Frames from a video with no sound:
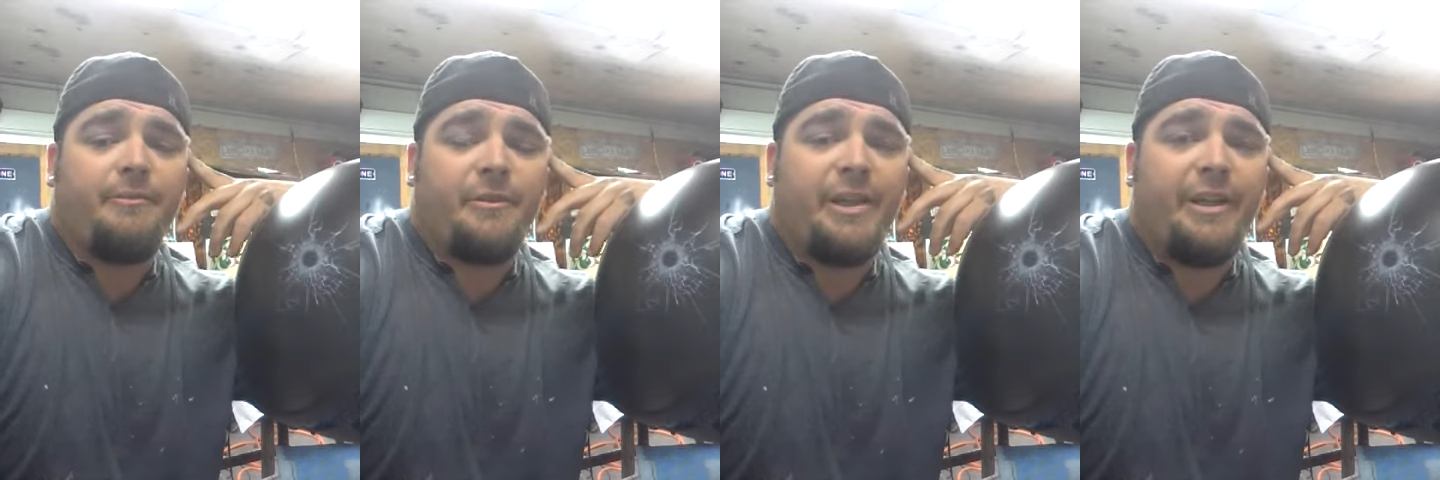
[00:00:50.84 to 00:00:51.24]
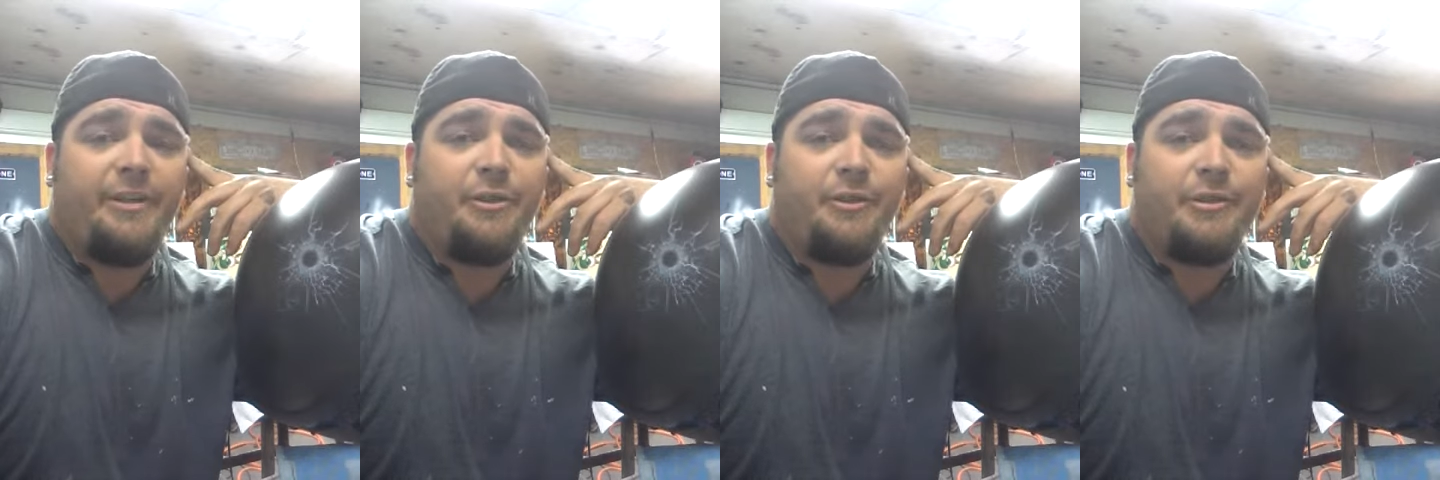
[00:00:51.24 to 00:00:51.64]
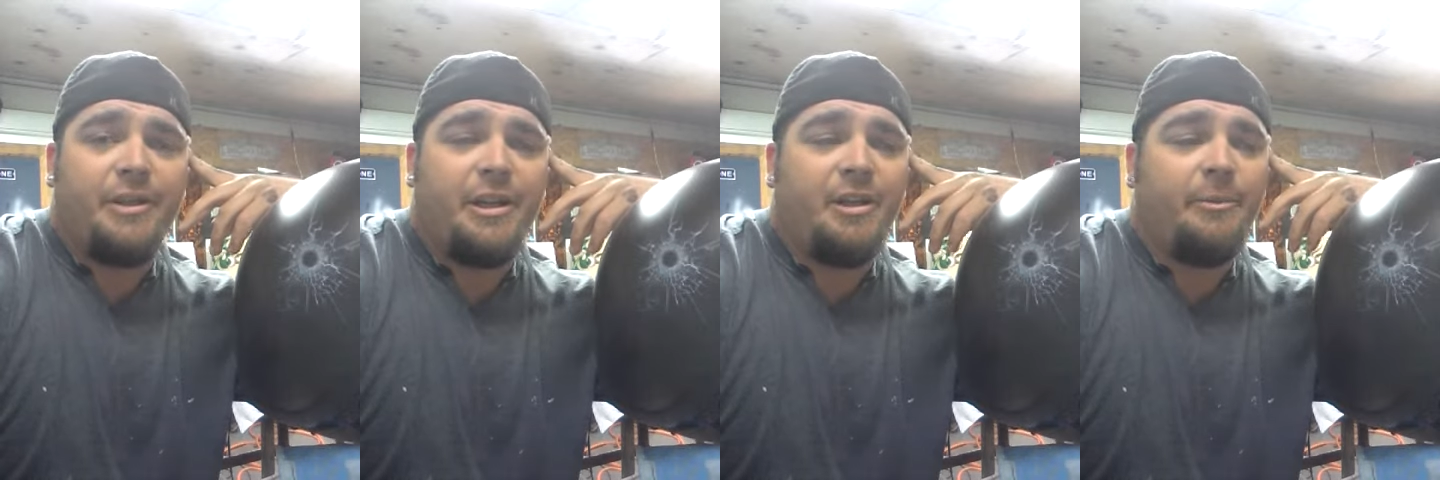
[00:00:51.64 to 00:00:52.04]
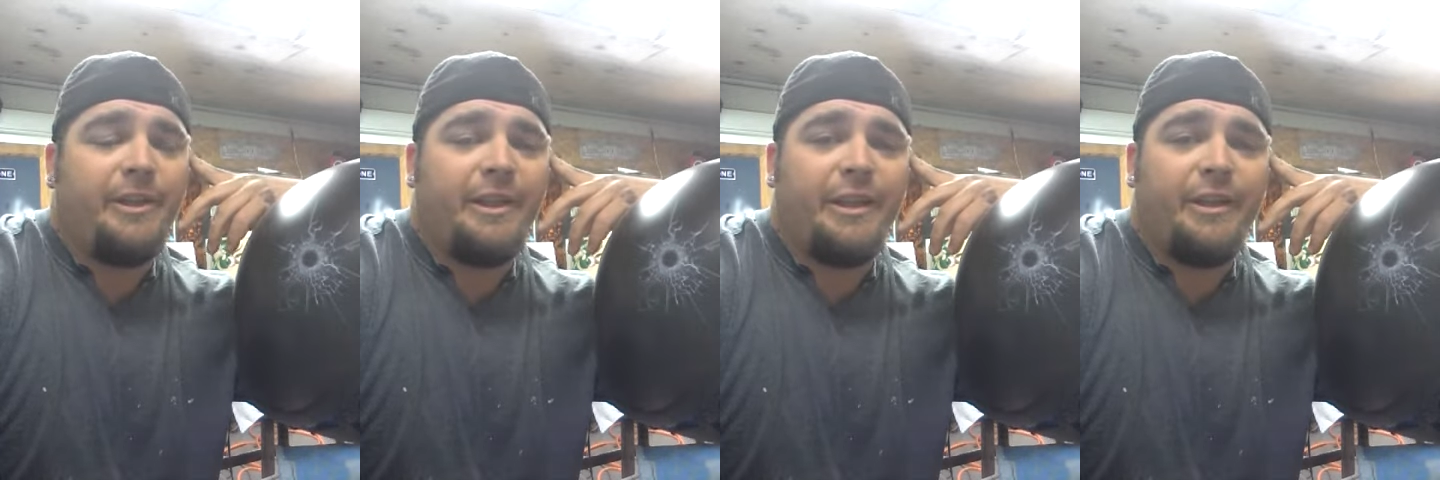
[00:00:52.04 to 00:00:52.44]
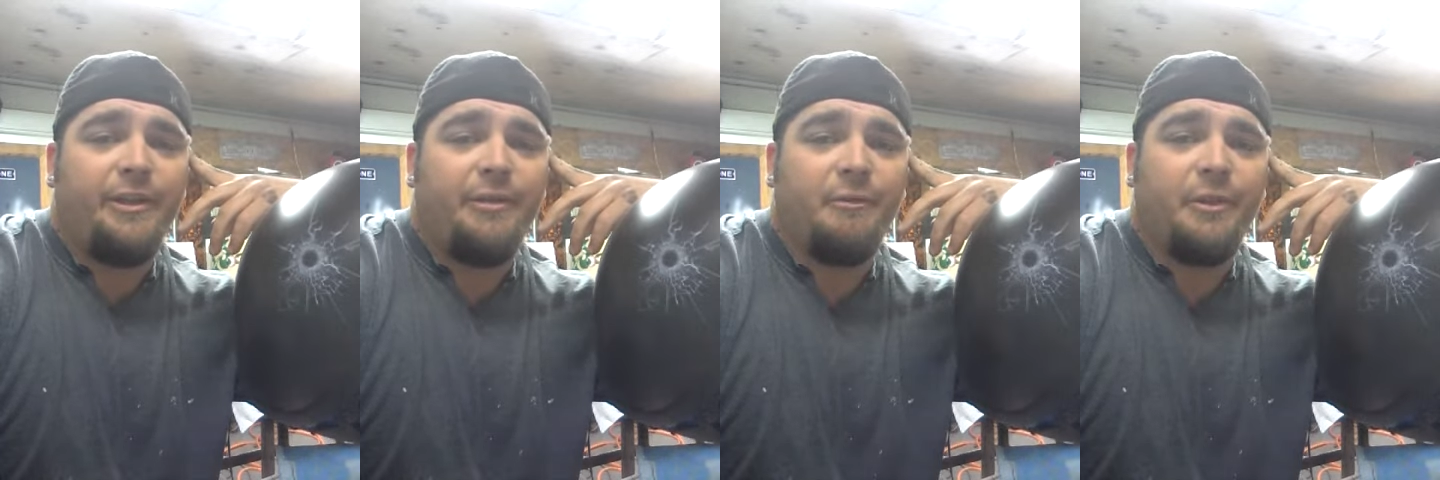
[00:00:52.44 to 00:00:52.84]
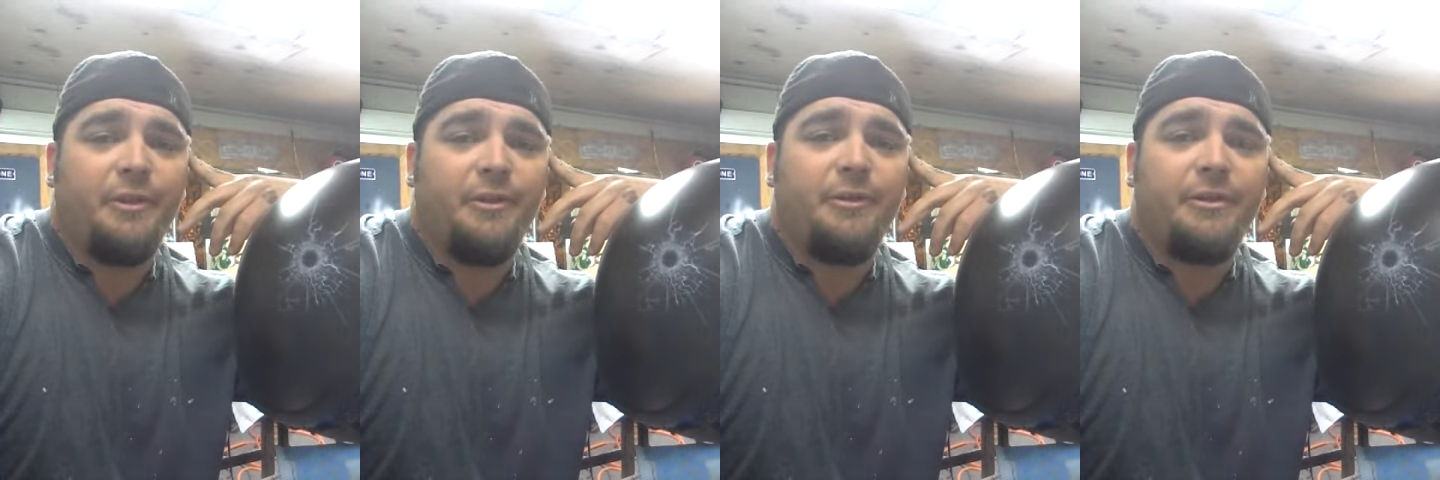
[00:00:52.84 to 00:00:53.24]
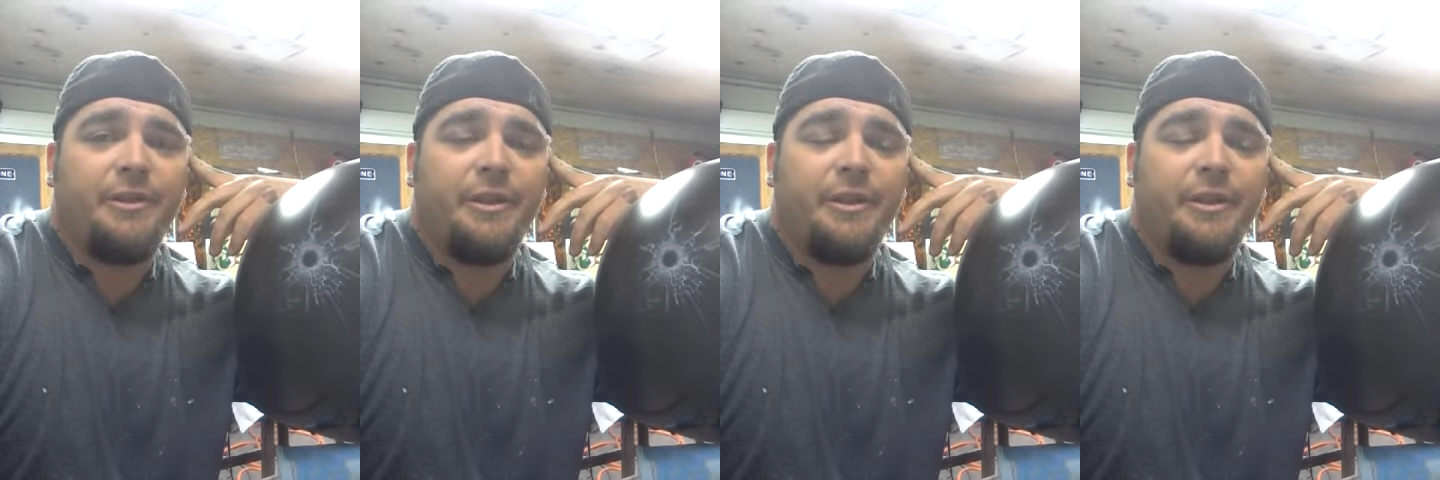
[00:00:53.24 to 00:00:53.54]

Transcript: let it do its job and get it good and reduced.